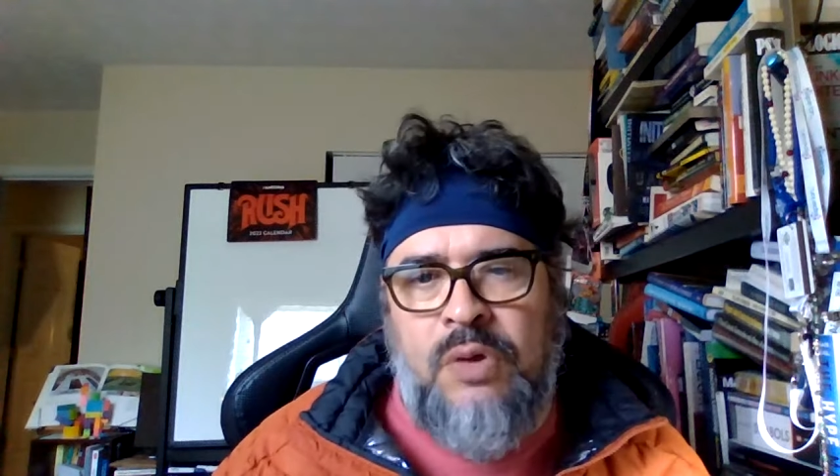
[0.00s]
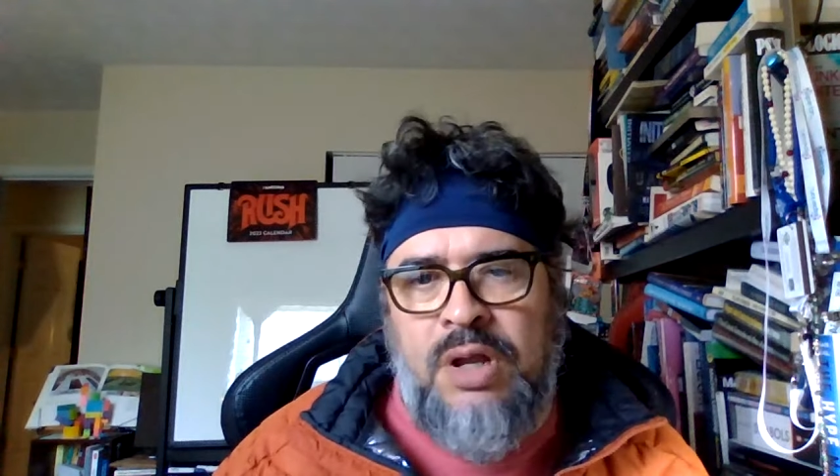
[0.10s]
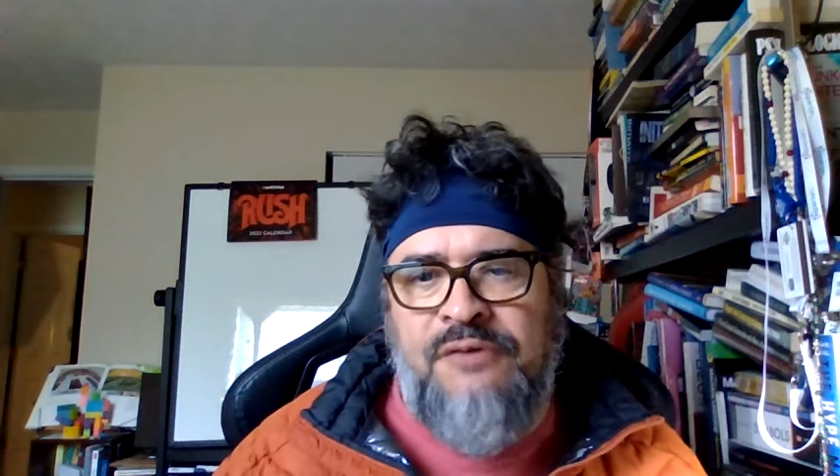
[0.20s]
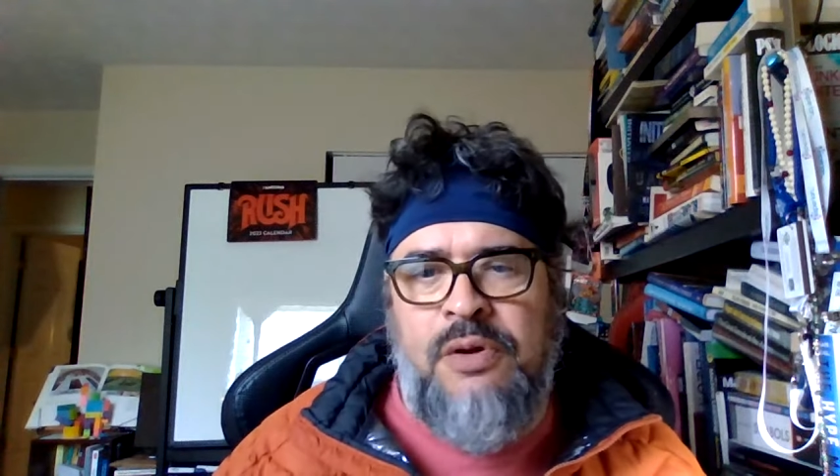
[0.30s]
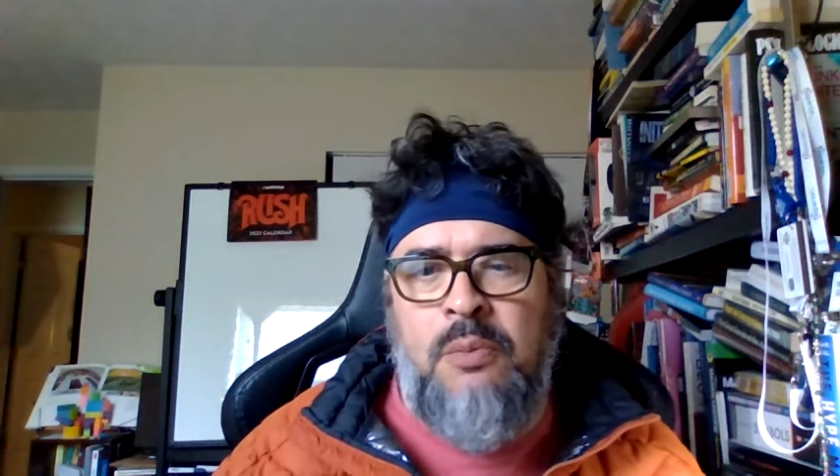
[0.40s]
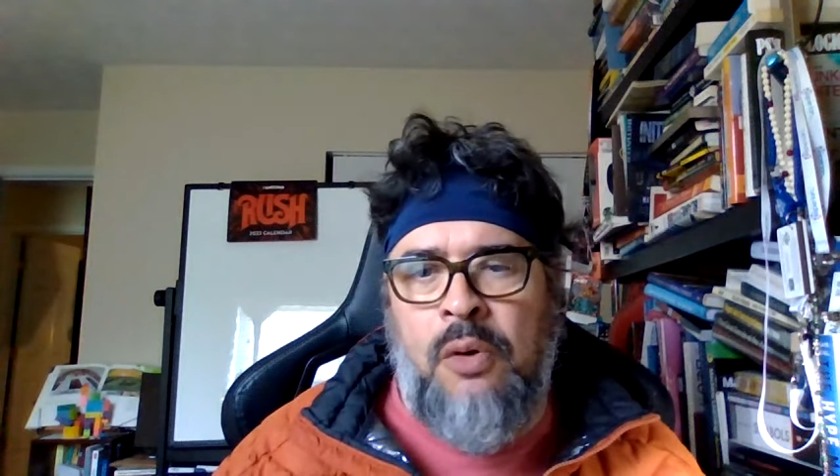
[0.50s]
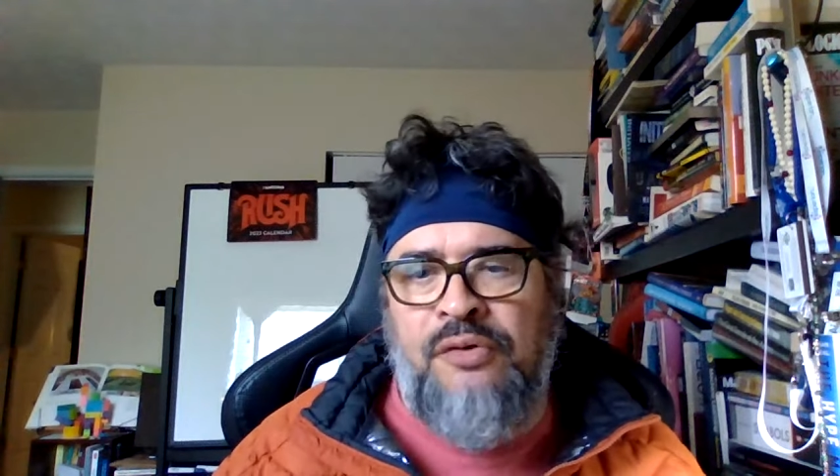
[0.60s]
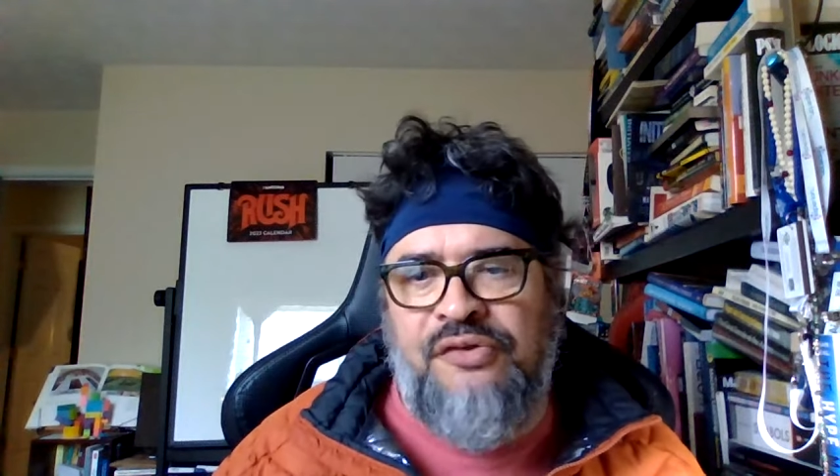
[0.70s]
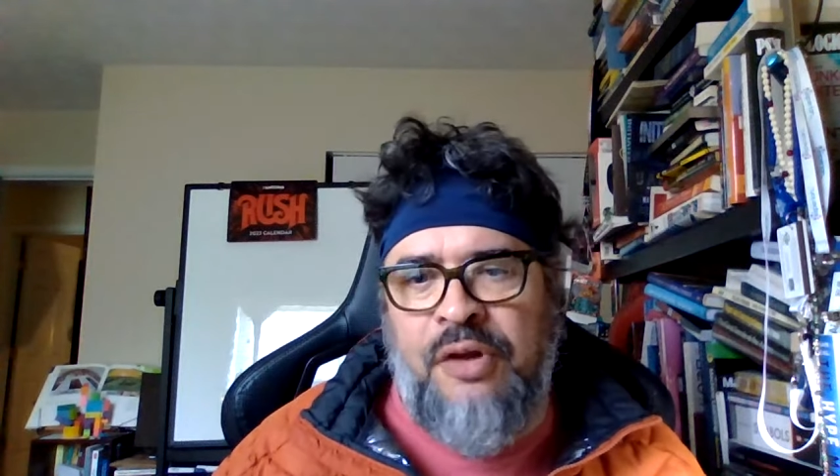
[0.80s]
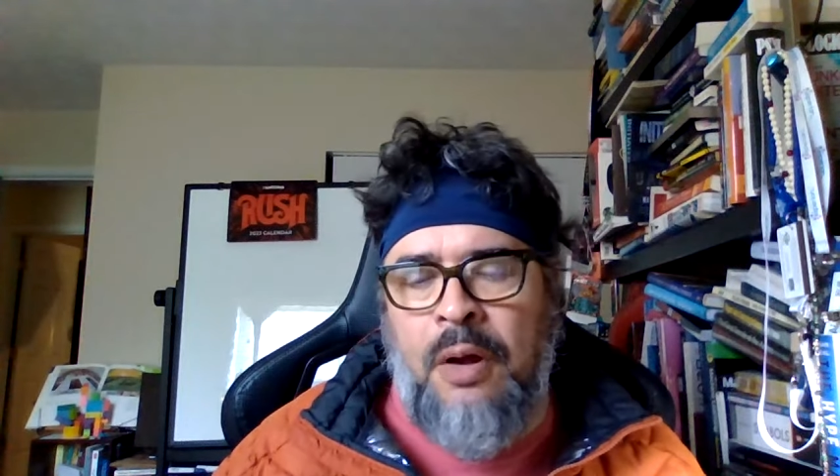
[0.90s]
even more
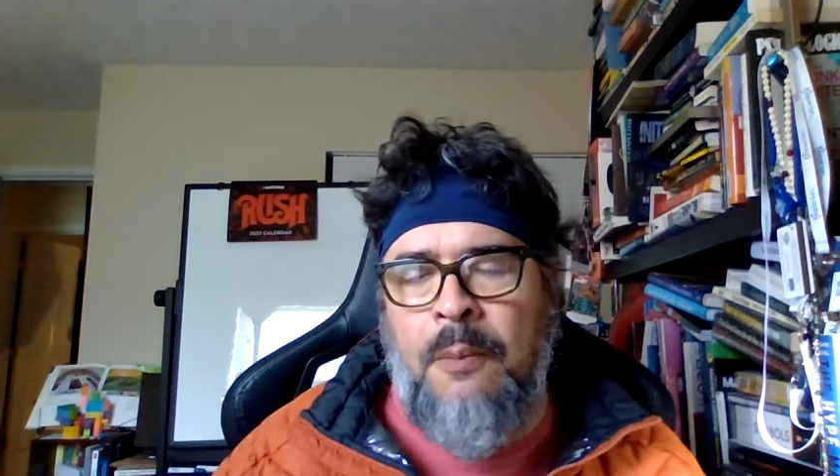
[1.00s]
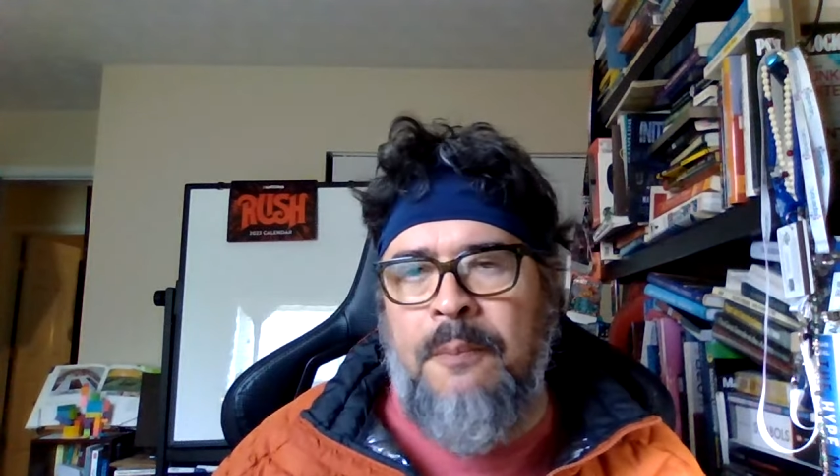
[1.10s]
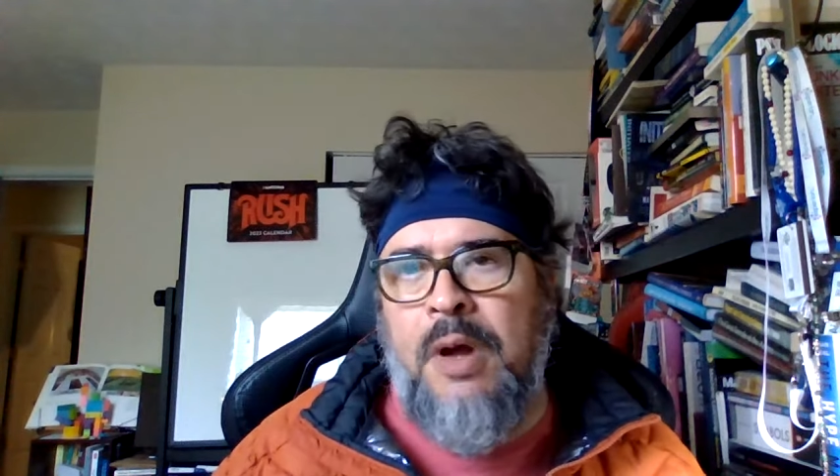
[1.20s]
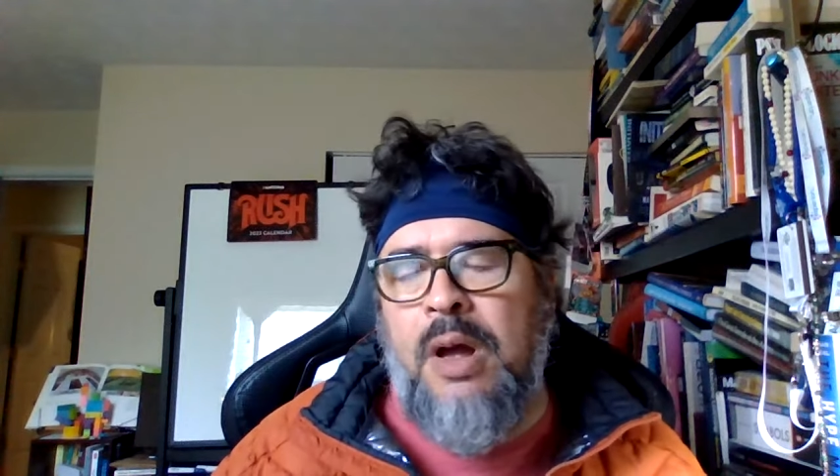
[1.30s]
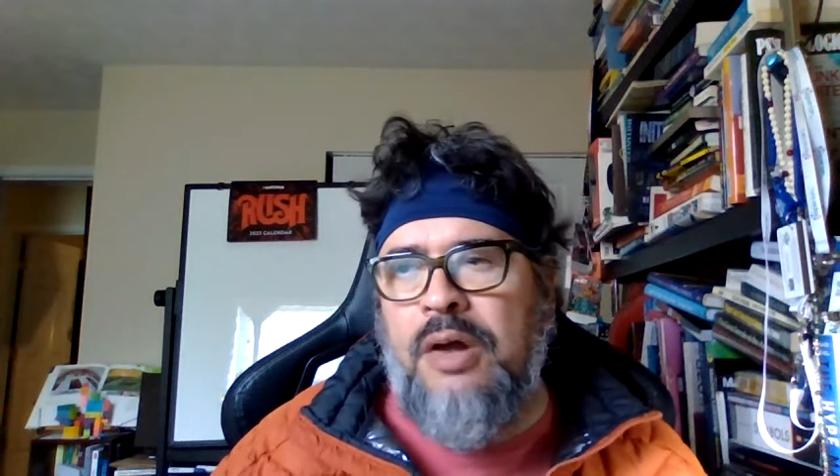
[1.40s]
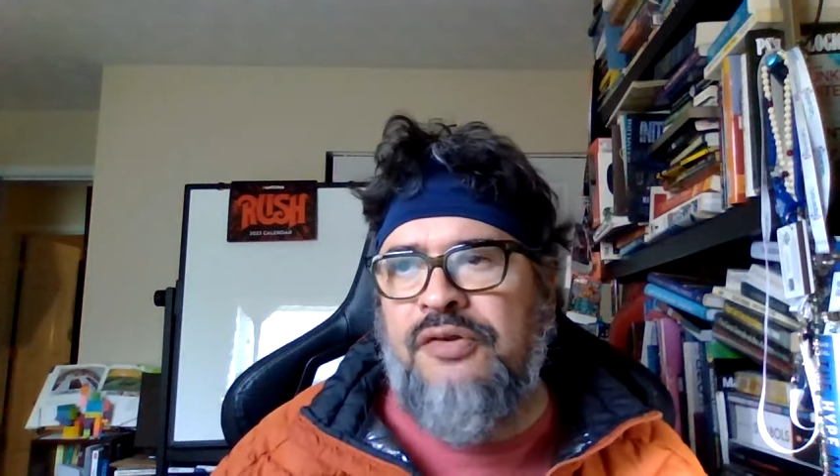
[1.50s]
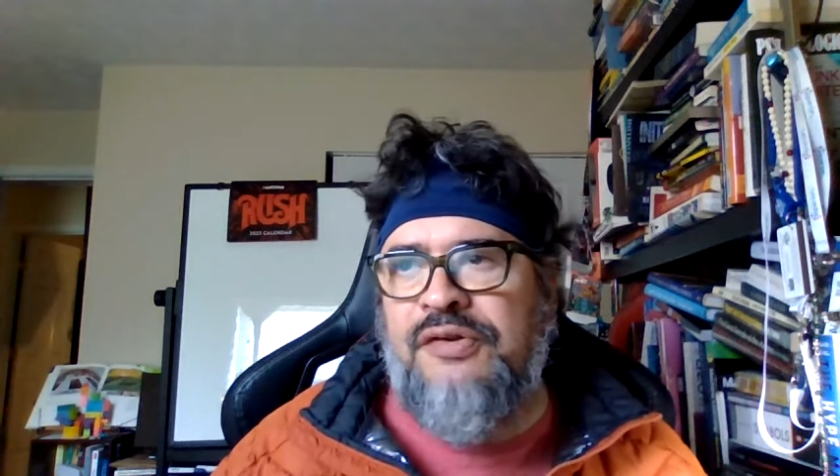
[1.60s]
so to